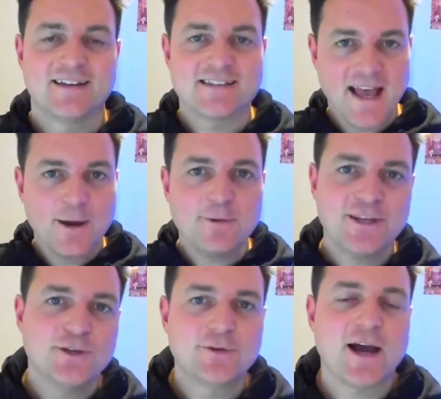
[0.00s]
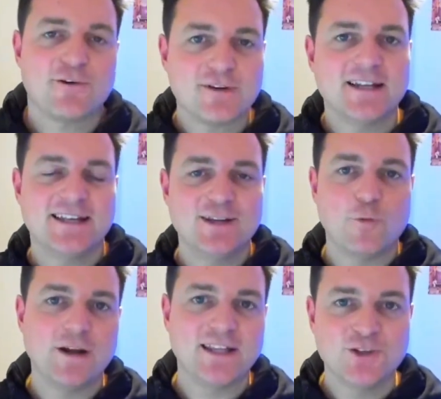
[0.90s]
So how are you currently
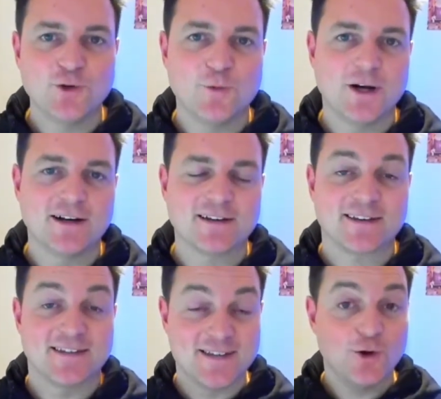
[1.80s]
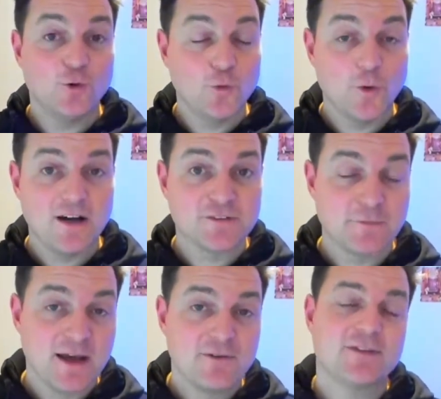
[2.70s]
winning your work? Is it all word of
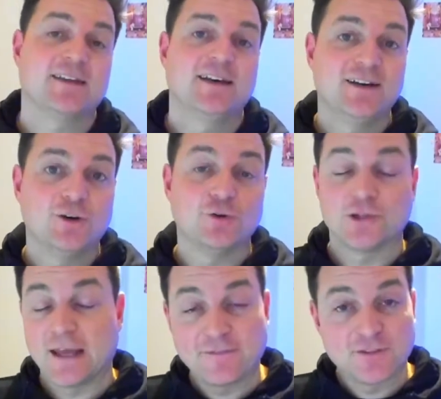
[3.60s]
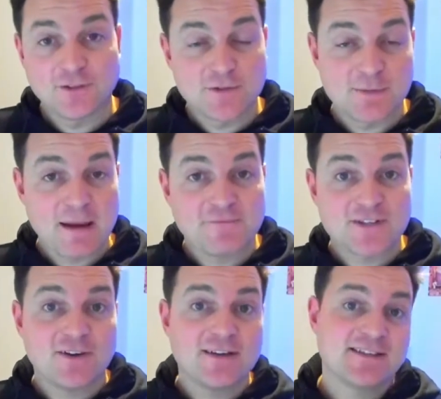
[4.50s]
mouth, or do you have to do some
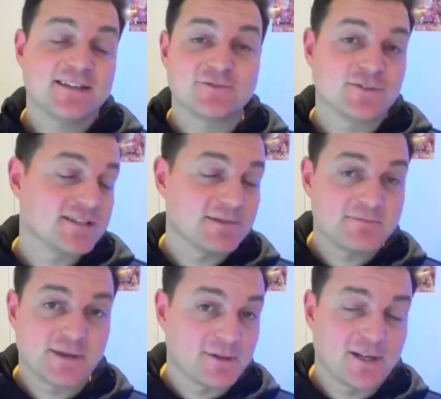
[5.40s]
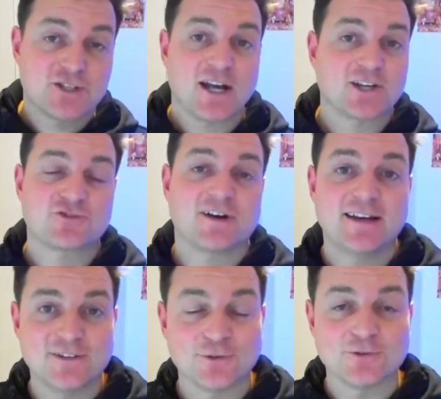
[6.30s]
advertising, or is it something like Check a
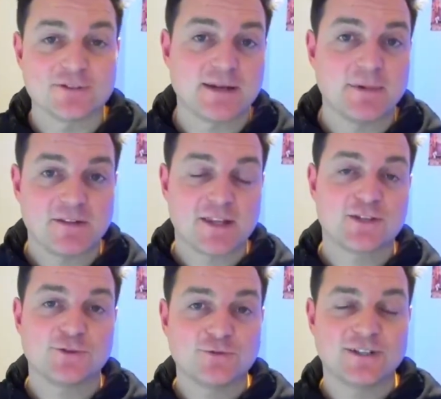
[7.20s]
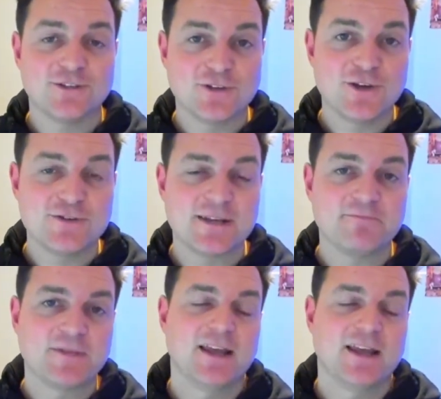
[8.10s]
Trade or some other tool that you're using?